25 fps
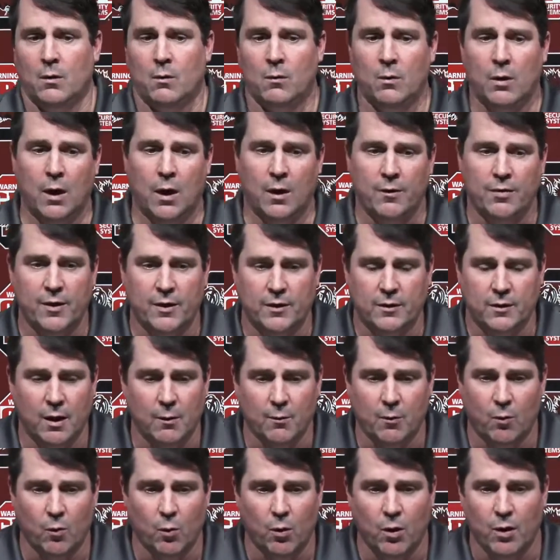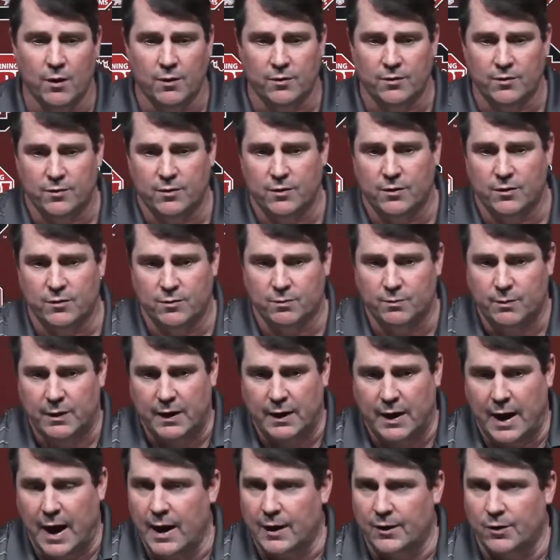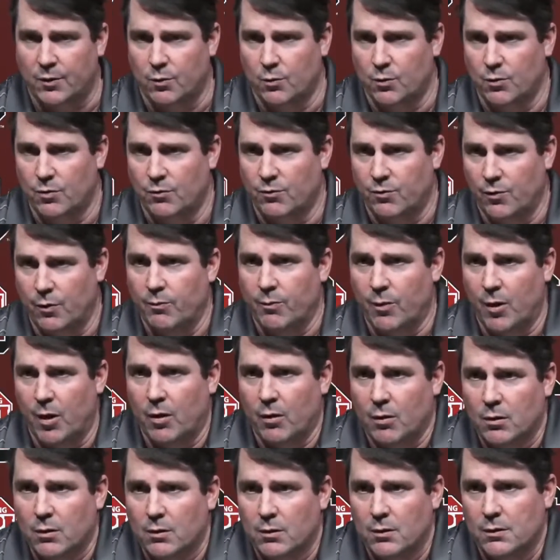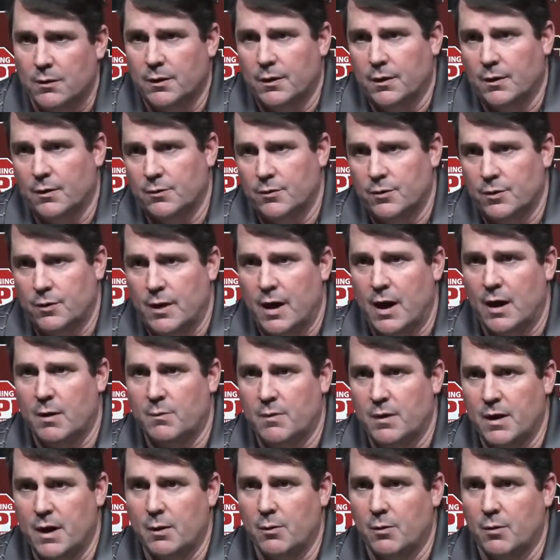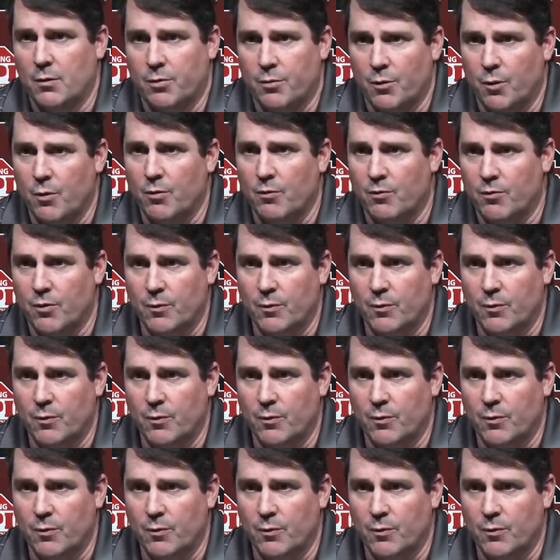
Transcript: Well, I think number one is, is being accurate with the football. You know, you got to be able to throw the